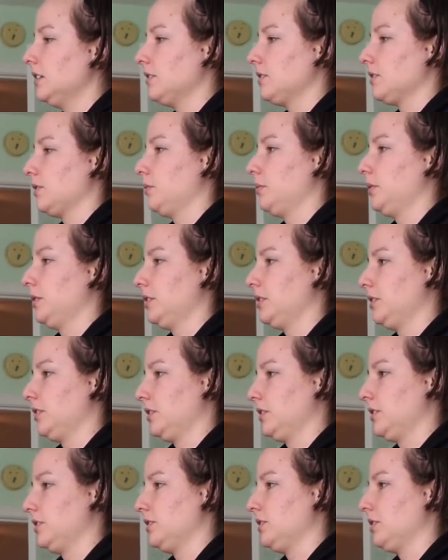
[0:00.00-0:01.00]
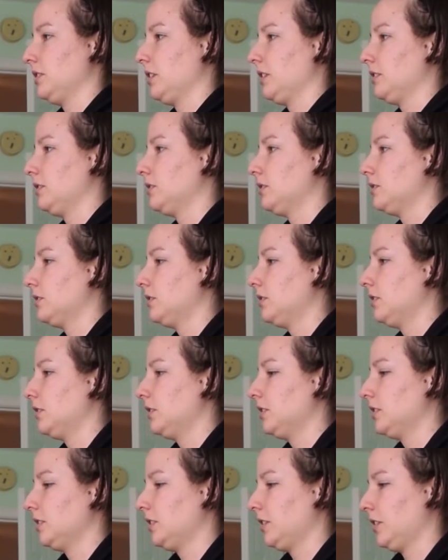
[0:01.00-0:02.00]
So we're going to do that
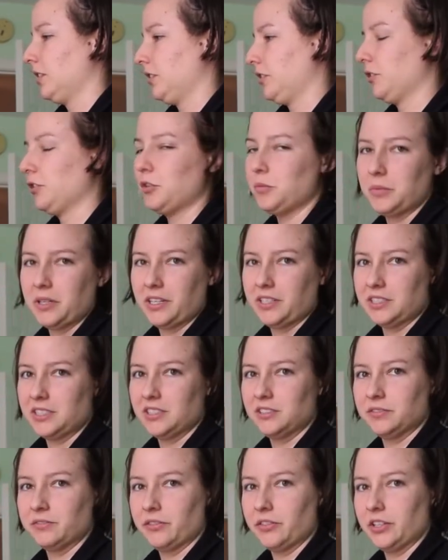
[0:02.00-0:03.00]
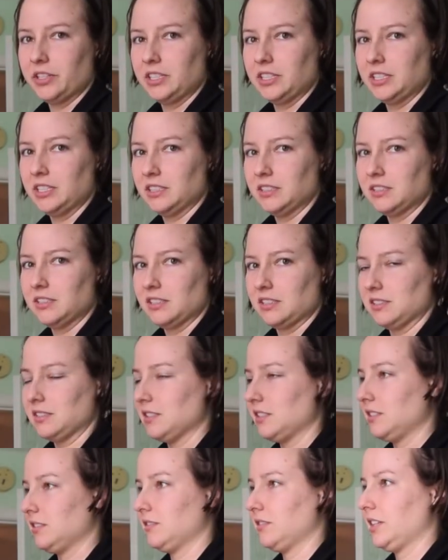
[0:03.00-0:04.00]
on the whole body, avoiding
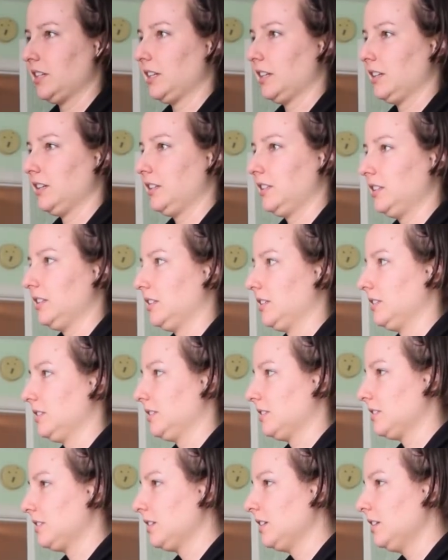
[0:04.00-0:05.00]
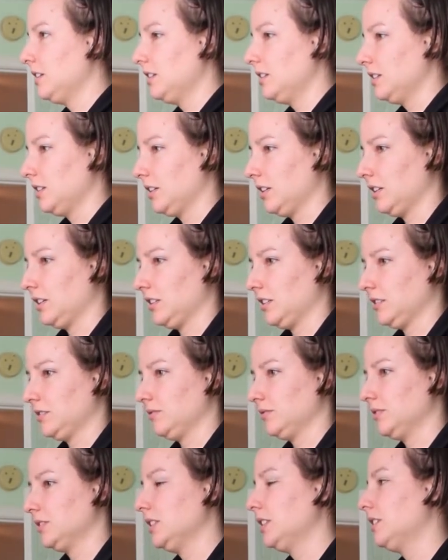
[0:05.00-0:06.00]
sensitive areas.
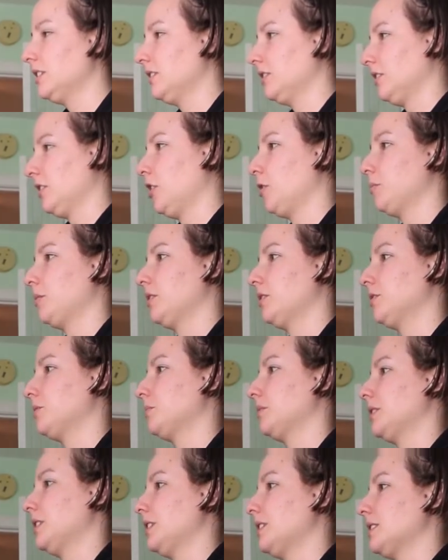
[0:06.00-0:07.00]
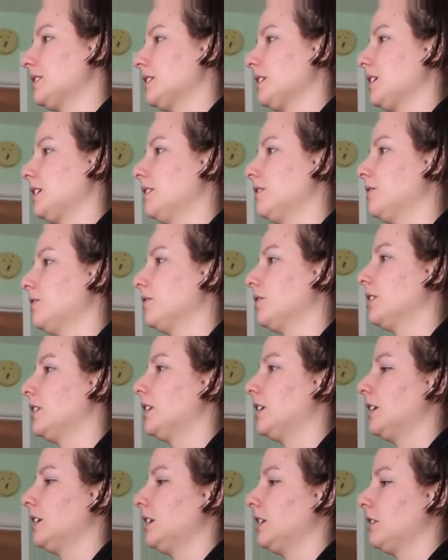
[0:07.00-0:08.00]
The armpit is one I said, the groin
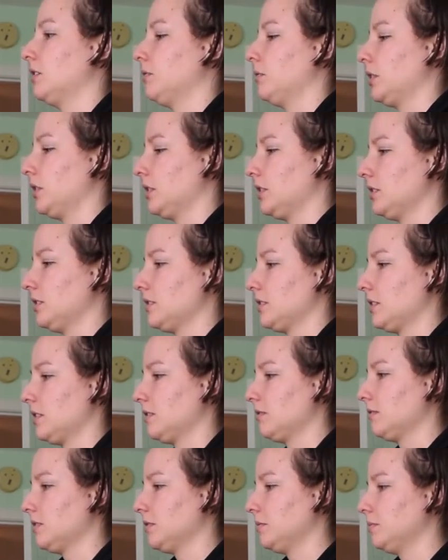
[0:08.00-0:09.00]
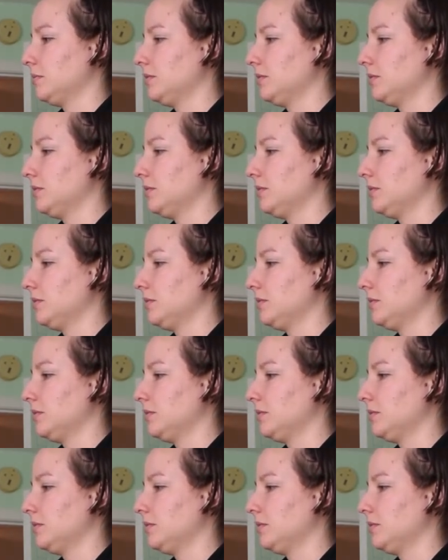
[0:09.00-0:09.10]
area, we're going to start from,